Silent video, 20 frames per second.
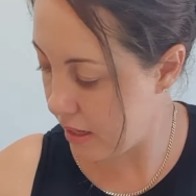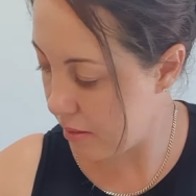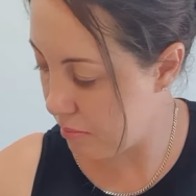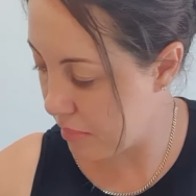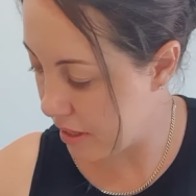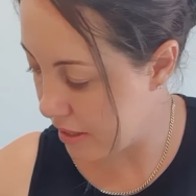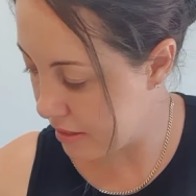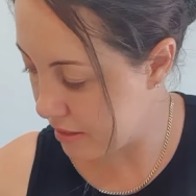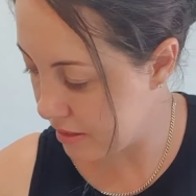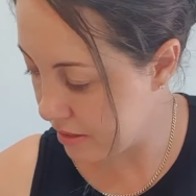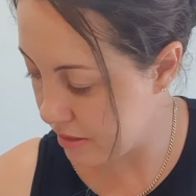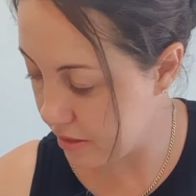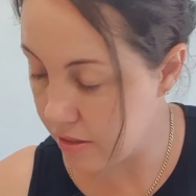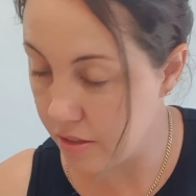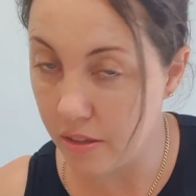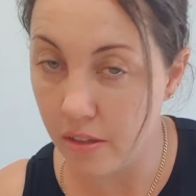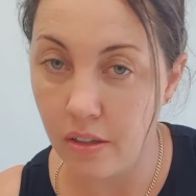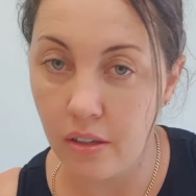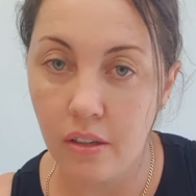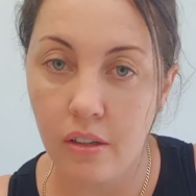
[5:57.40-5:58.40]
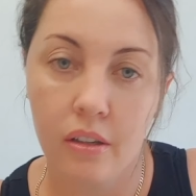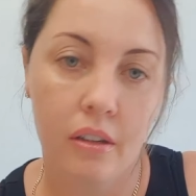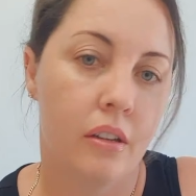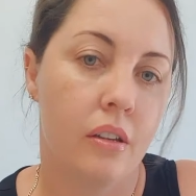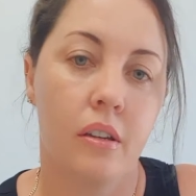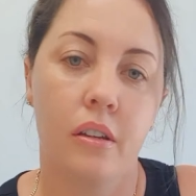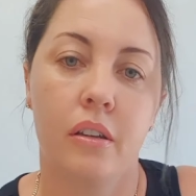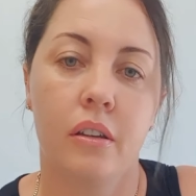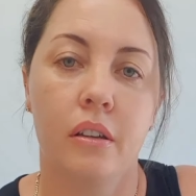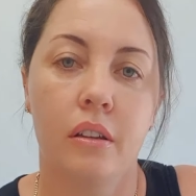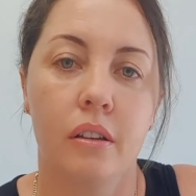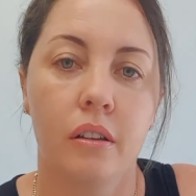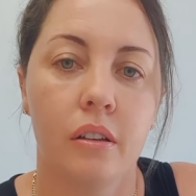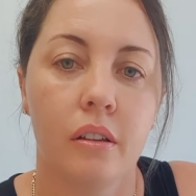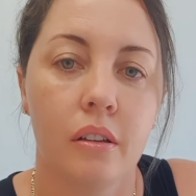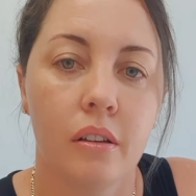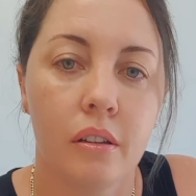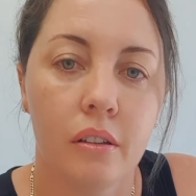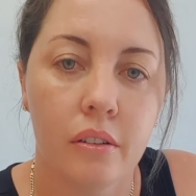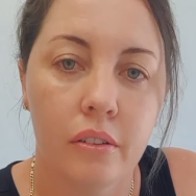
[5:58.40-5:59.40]
mess,
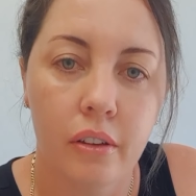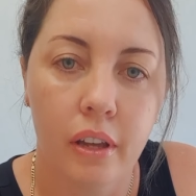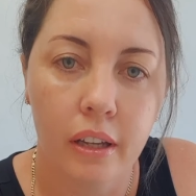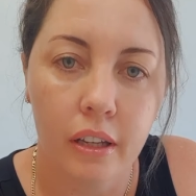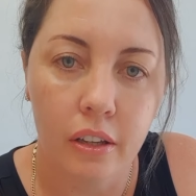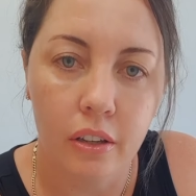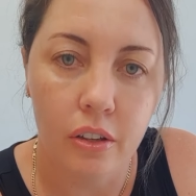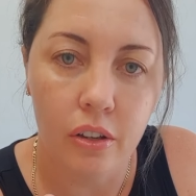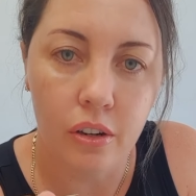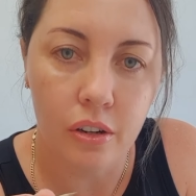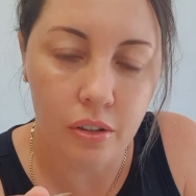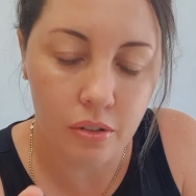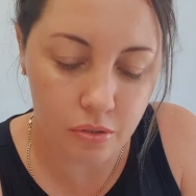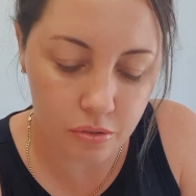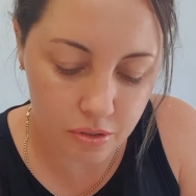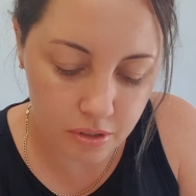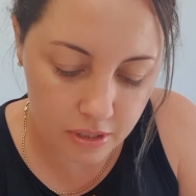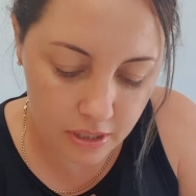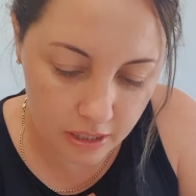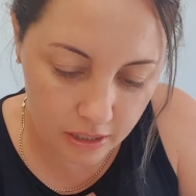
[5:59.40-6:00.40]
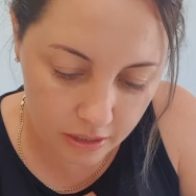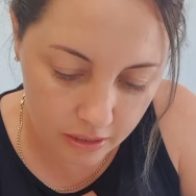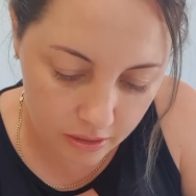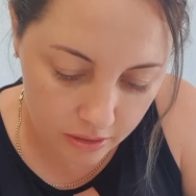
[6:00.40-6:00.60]
take a cuticle stick